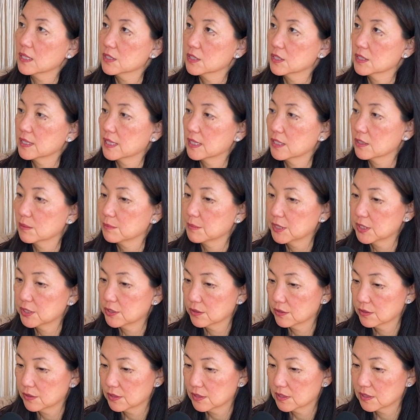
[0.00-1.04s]
it's not just
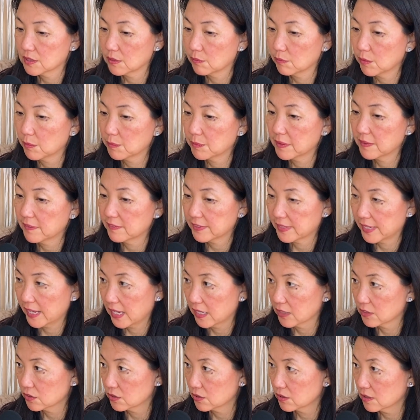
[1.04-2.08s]
endometriosis. Some women have
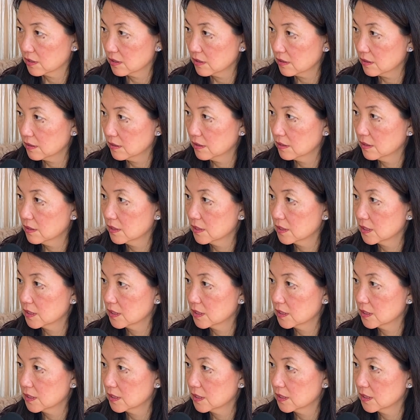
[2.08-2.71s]
cancer.